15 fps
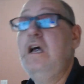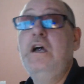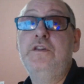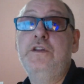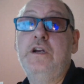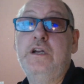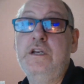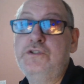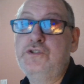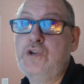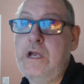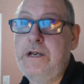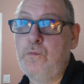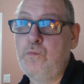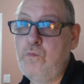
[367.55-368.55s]
They're going to
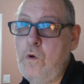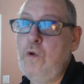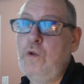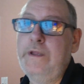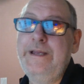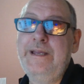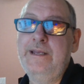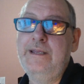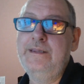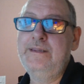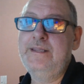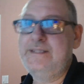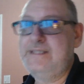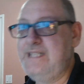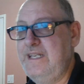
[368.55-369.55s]
try to roll in
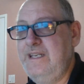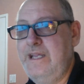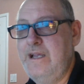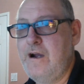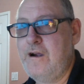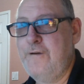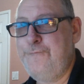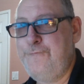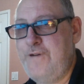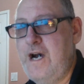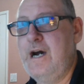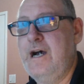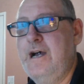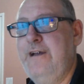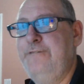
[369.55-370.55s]
the
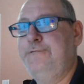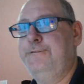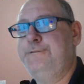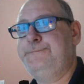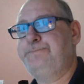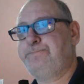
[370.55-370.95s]
DDR5,